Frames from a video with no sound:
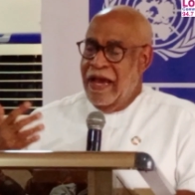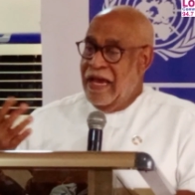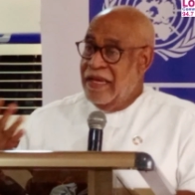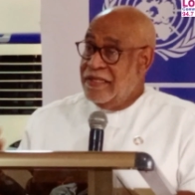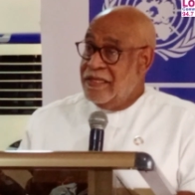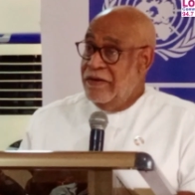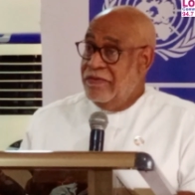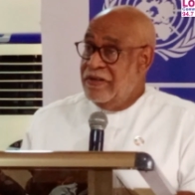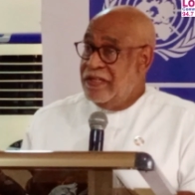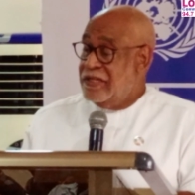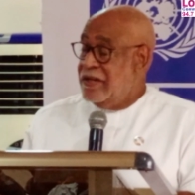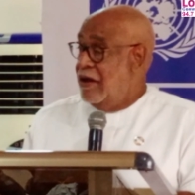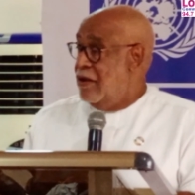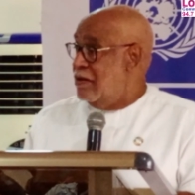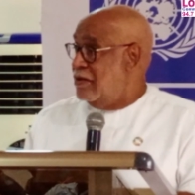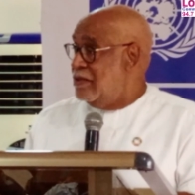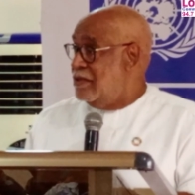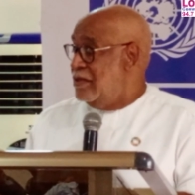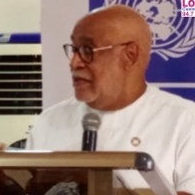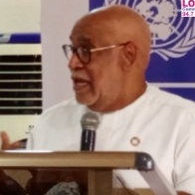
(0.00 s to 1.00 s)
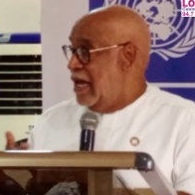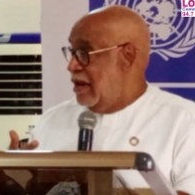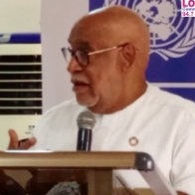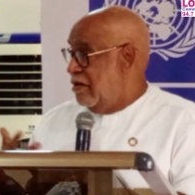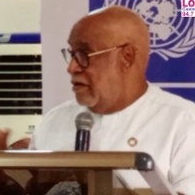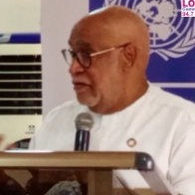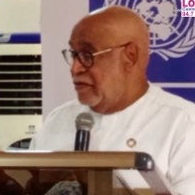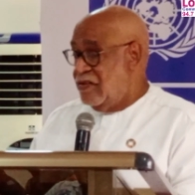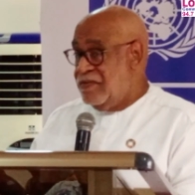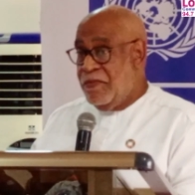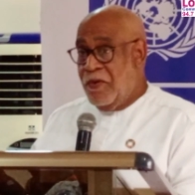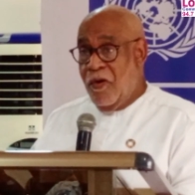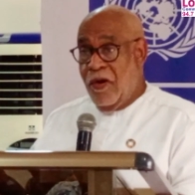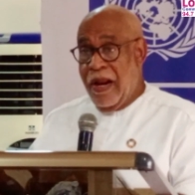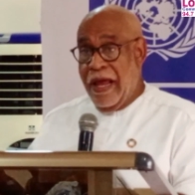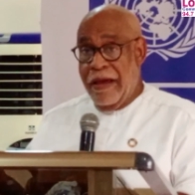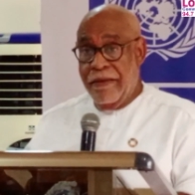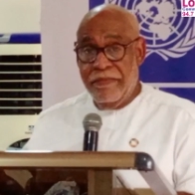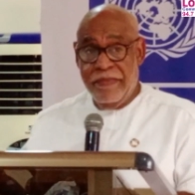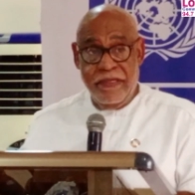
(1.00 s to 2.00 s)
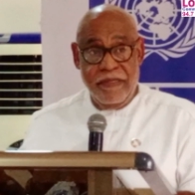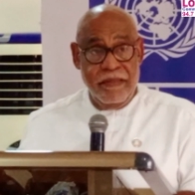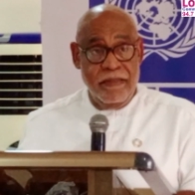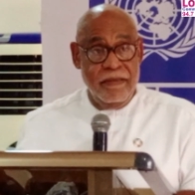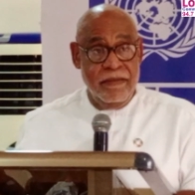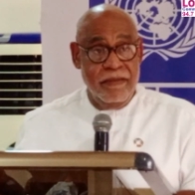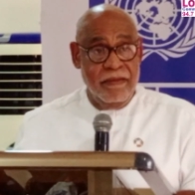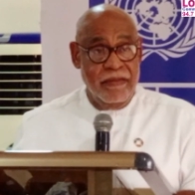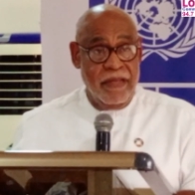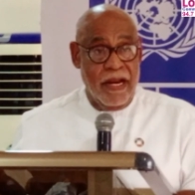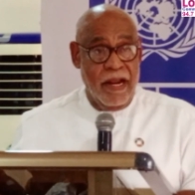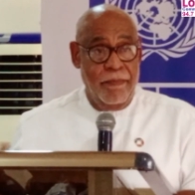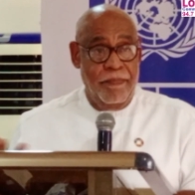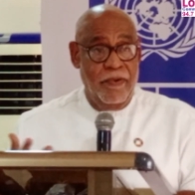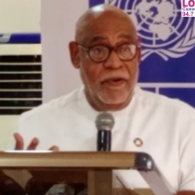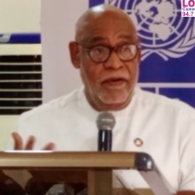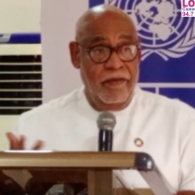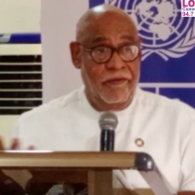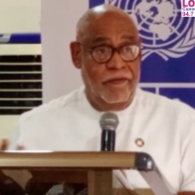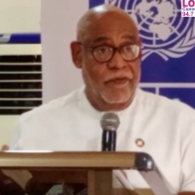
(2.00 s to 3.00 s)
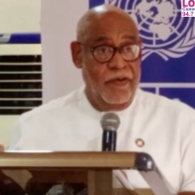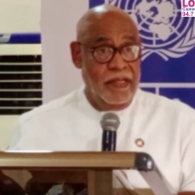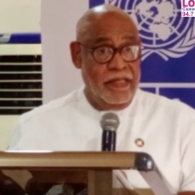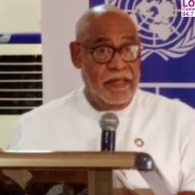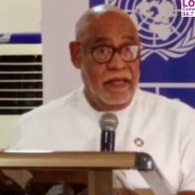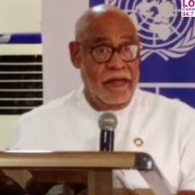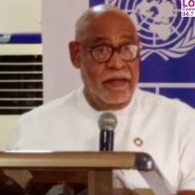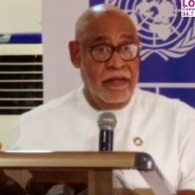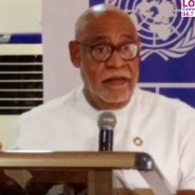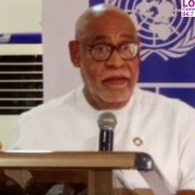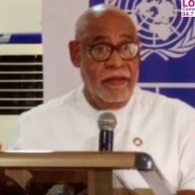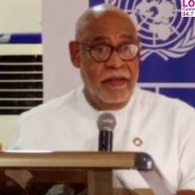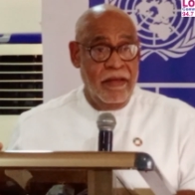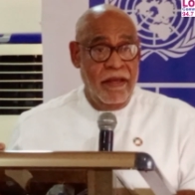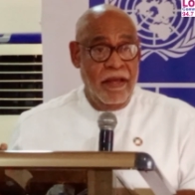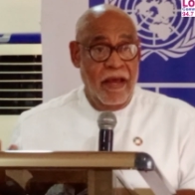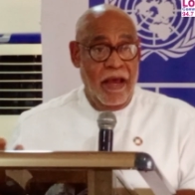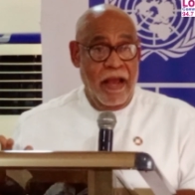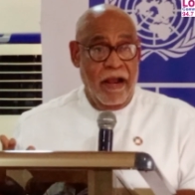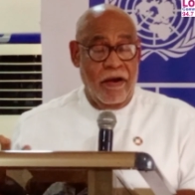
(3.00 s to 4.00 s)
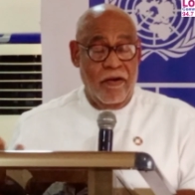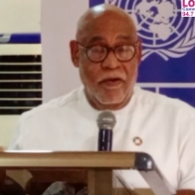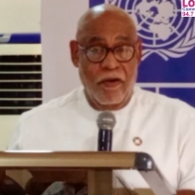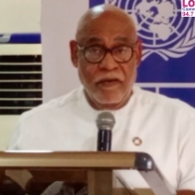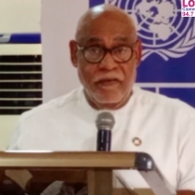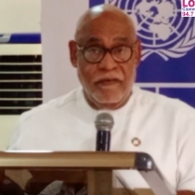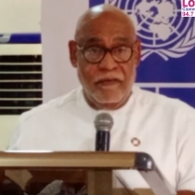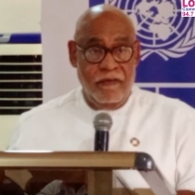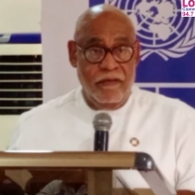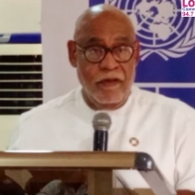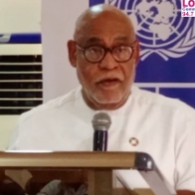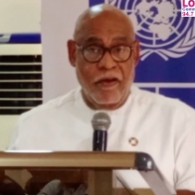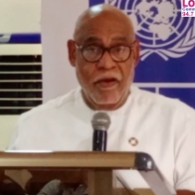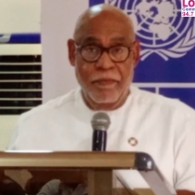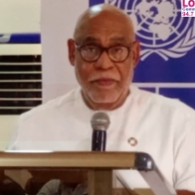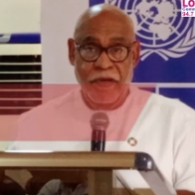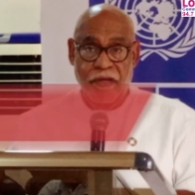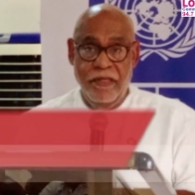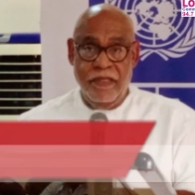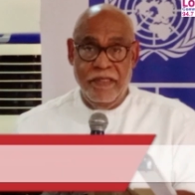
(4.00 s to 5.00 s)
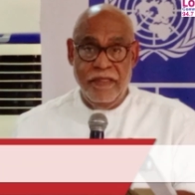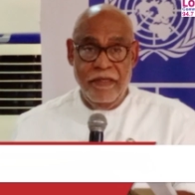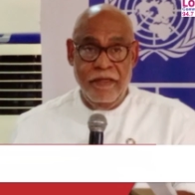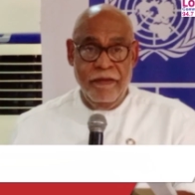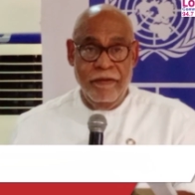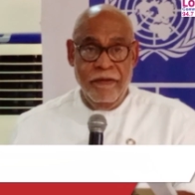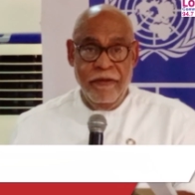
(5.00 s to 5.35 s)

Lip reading: As a result, there are a lot of small arms that are proliferated across the community.